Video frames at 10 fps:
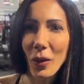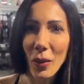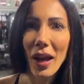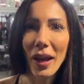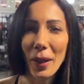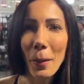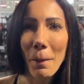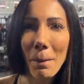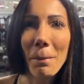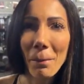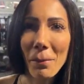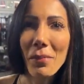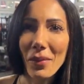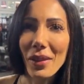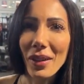The problem on Instagram
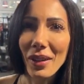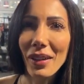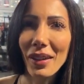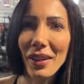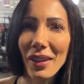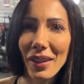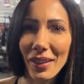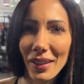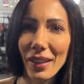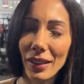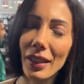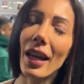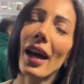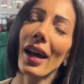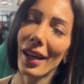is if you just film that part of the
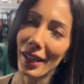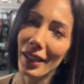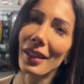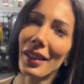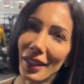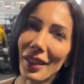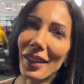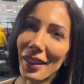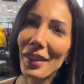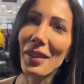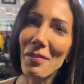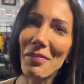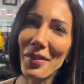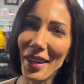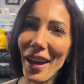partials, people are like, you're not
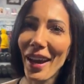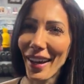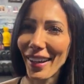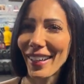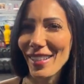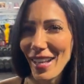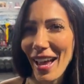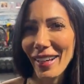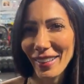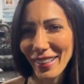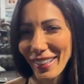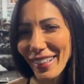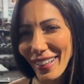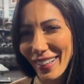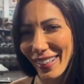doing a full range of motion. You know what I
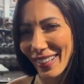mean?